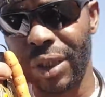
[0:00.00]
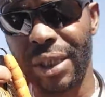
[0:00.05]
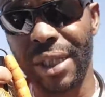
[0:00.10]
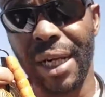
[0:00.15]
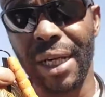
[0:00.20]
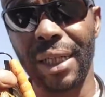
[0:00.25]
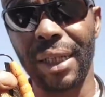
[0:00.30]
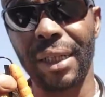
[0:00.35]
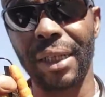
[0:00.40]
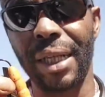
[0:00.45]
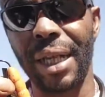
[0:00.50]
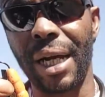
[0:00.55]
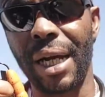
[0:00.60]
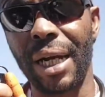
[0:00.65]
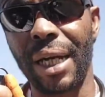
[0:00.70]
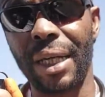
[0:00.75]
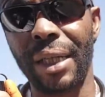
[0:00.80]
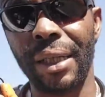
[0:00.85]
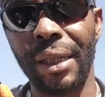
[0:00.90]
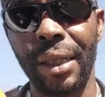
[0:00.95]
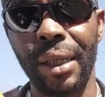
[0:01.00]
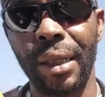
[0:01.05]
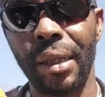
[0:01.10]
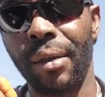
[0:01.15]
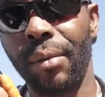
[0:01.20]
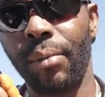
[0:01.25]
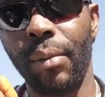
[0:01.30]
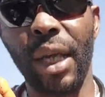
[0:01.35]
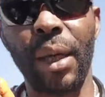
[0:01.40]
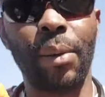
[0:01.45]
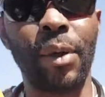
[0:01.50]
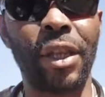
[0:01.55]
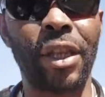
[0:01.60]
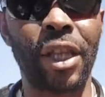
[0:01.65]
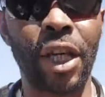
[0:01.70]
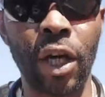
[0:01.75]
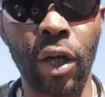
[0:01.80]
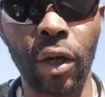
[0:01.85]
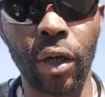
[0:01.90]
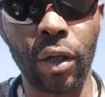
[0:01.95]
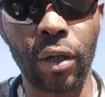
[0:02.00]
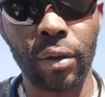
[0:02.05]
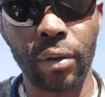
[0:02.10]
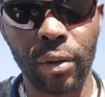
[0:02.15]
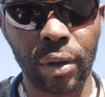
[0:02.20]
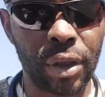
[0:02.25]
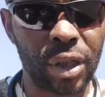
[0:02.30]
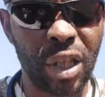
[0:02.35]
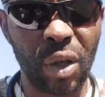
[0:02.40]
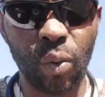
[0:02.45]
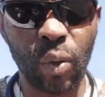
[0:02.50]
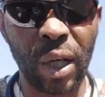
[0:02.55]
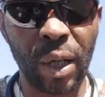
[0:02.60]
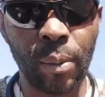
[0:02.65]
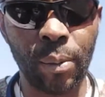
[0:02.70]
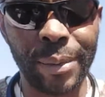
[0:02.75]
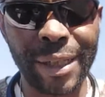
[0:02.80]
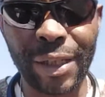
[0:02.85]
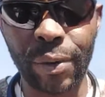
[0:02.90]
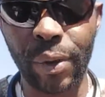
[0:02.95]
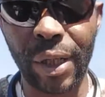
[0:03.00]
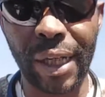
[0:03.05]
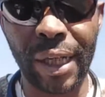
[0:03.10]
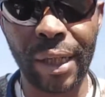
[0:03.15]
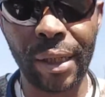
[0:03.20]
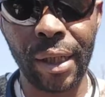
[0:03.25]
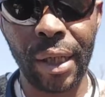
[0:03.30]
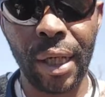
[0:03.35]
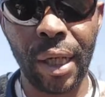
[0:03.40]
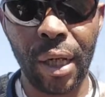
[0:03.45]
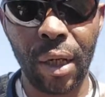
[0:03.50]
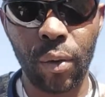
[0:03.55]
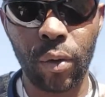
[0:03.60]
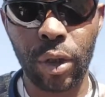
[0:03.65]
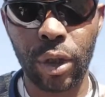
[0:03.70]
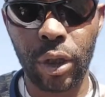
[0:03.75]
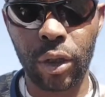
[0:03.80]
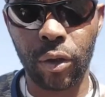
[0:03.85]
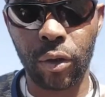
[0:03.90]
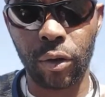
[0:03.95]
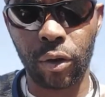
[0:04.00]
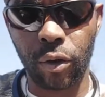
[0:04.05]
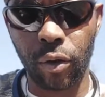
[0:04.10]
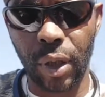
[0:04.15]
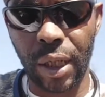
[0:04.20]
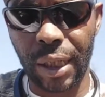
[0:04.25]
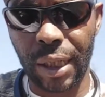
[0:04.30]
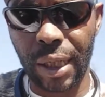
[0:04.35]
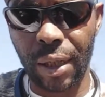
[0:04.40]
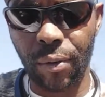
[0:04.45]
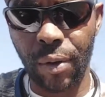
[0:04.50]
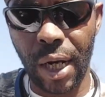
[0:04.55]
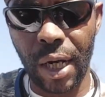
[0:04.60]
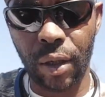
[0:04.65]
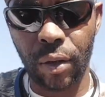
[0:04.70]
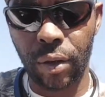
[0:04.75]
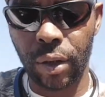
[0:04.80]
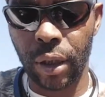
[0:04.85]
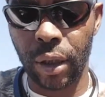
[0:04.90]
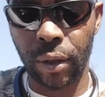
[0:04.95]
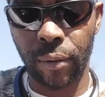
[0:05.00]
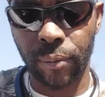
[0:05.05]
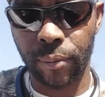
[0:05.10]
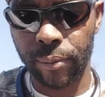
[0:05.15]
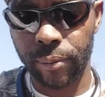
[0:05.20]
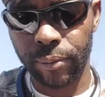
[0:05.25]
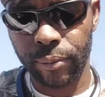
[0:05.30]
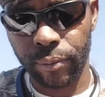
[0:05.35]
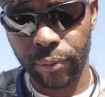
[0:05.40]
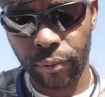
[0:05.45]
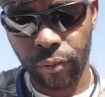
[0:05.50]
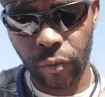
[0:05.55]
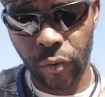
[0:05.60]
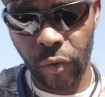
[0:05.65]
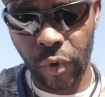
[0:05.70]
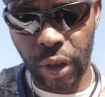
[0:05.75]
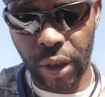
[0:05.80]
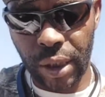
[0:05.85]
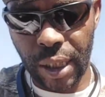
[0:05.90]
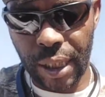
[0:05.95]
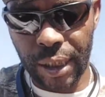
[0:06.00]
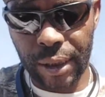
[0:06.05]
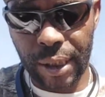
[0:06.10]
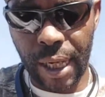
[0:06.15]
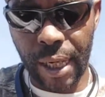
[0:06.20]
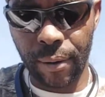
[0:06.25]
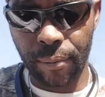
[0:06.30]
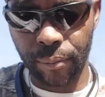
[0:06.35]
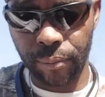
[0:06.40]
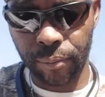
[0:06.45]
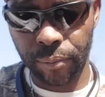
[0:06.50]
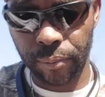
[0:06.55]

second line, maybe third, somewhere in between. And we're just going to thread that right on there, just like that.